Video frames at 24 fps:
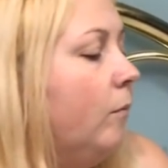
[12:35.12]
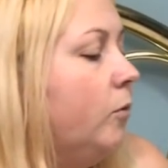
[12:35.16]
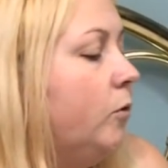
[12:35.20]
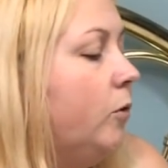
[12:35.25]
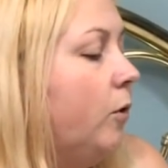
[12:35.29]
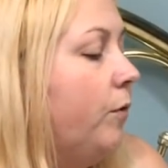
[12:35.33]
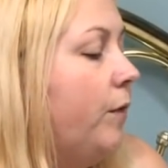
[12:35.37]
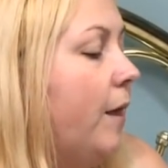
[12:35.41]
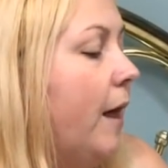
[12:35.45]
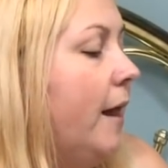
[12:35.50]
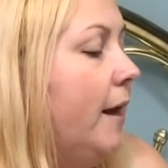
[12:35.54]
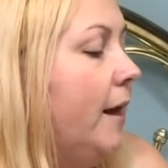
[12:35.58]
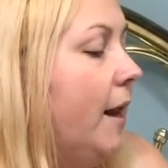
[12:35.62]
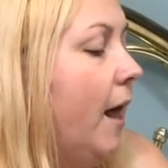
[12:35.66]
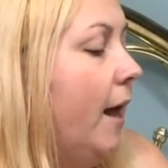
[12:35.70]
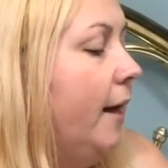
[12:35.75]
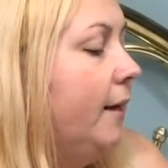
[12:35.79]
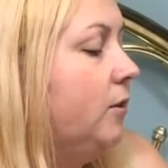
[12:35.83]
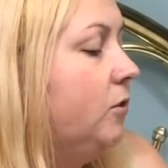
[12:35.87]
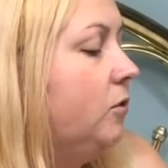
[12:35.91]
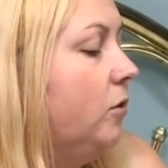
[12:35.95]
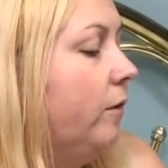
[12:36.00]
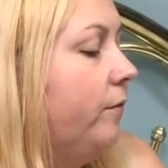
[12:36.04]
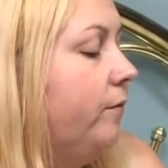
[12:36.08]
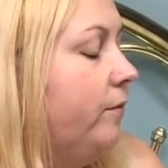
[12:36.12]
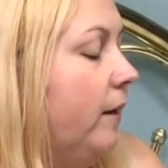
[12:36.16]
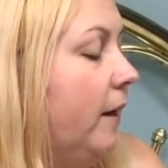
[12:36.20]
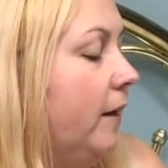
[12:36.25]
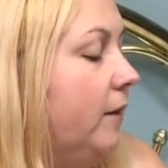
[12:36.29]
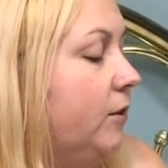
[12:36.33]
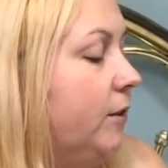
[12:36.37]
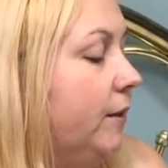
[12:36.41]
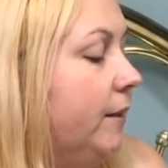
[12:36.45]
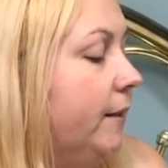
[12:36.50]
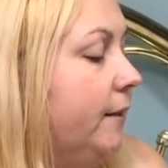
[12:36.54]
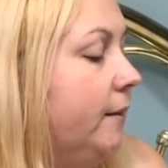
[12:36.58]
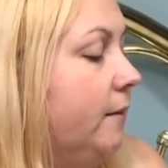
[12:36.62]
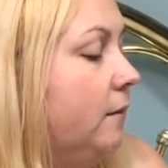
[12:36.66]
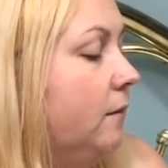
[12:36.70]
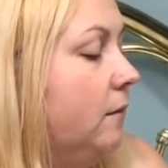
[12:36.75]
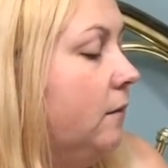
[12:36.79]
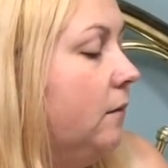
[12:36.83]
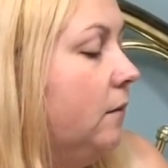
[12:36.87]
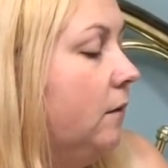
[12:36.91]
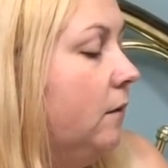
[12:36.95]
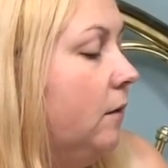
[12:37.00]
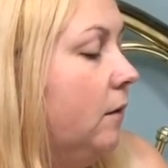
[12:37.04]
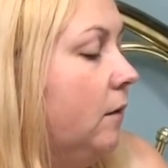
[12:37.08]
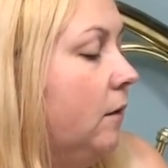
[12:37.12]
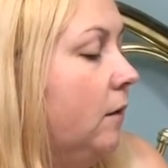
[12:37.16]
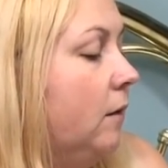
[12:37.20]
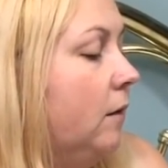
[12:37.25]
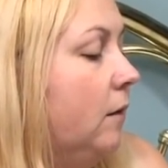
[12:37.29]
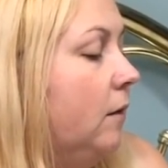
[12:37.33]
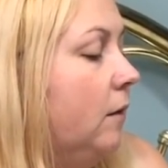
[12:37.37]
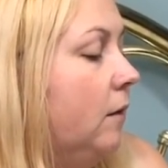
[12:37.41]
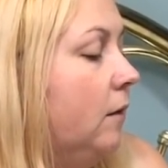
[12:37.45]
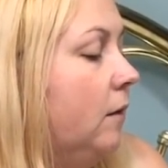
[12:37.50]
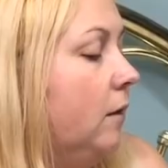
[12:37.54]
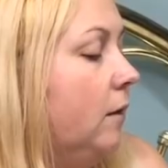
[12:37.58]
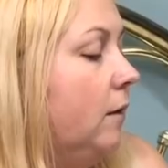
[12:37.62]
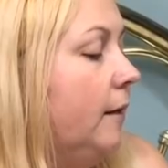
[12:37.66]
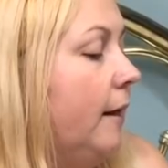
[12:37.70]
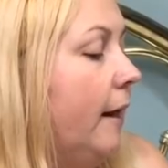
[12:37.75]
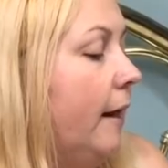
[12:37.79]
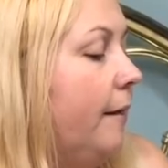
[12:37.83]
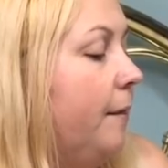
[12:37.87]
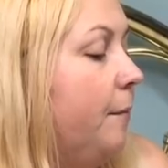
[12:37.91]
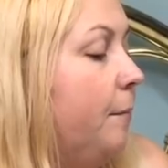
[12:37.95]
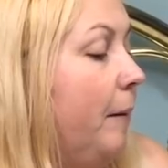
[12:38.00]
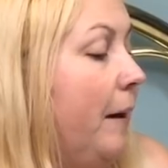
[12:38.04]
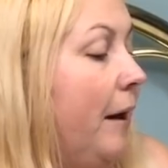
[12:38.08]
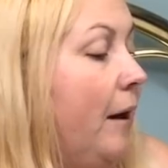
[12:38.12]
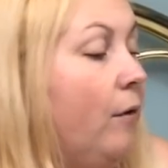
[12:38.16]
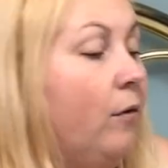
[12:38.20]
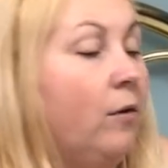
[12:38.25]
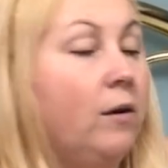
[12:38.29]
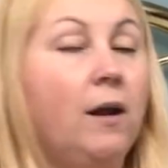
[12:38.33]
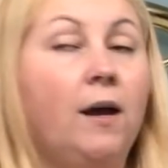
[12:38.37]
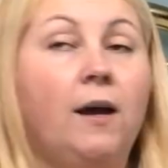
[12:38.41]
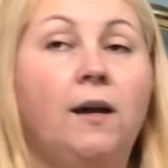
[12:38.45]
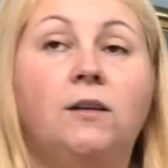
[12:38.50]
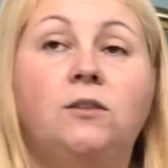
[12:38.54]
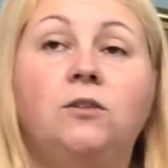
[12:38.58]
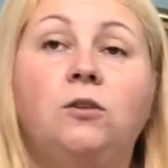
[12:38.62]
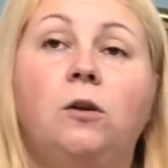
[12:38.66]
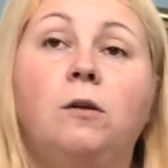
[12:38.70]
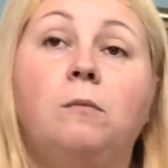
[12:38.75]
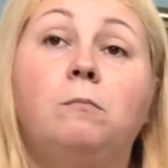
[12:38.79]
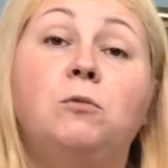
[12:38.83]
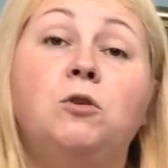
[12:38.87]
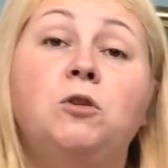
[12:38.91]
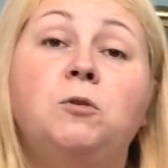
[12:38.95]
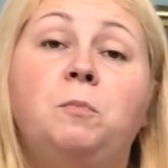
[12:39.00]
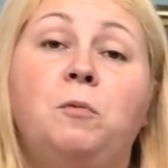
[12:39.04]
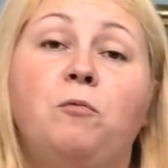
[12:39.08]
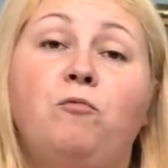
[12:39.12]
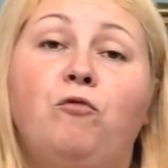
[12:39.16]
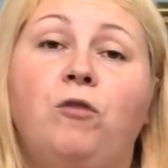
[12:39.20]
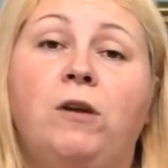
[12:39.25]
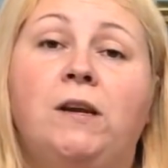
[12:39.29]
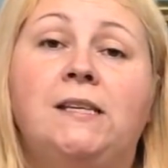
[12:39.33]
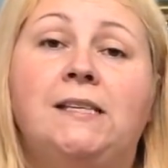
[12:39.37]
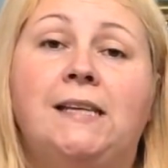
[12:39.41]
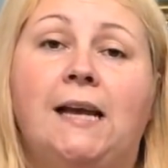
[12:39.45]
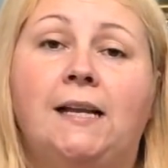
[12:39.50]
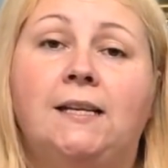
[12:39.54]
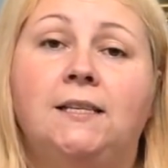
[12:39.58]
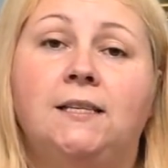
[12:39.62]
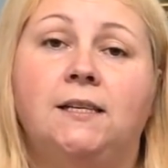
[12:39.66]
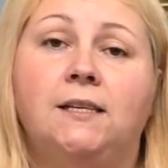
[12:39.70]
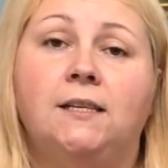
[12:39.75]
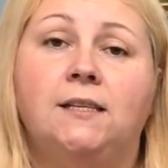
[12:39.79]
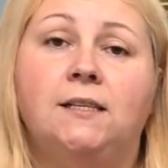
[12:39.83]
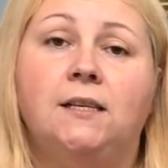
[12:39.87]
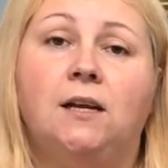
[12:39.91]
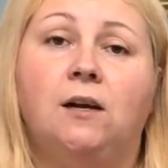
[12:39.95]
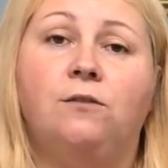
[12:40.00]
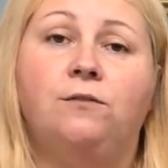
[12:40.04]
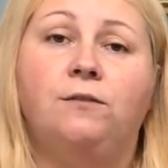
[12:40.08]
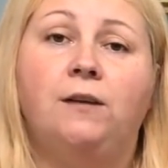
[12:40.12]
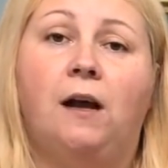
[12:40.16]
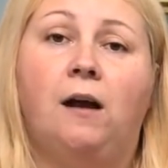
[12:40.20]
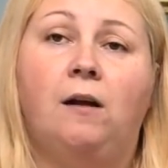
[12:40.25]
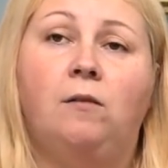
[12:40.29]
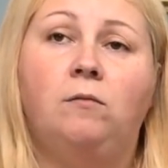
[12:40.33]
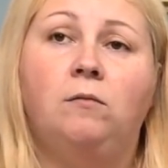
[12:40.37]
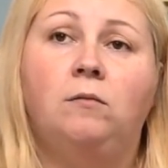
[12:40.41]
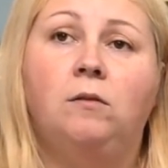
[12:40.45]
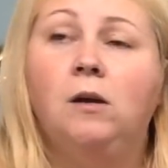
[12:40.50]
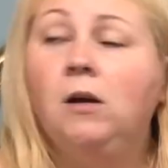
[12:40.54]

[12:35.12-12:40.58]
So that light stopped flashing. Now the power light, so it must be resetting itself now.